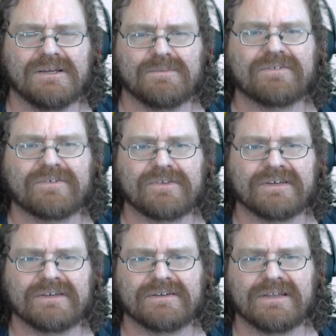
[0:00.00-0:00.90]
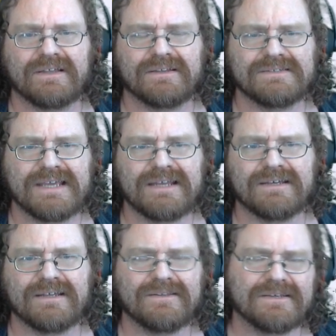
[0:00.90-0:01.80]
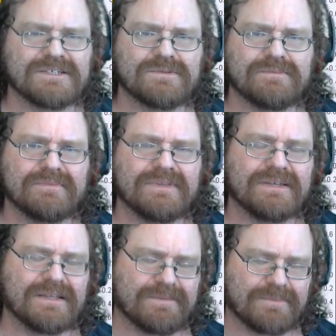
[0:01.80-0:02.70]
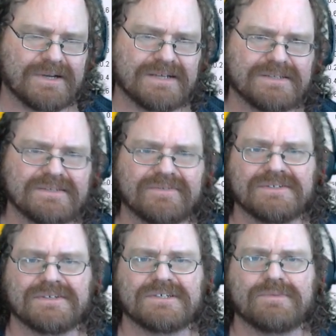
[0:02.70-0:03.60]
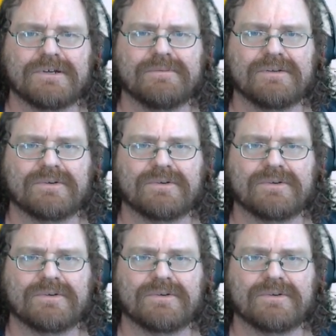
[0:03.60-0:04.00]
but for the data and the process of this experiment,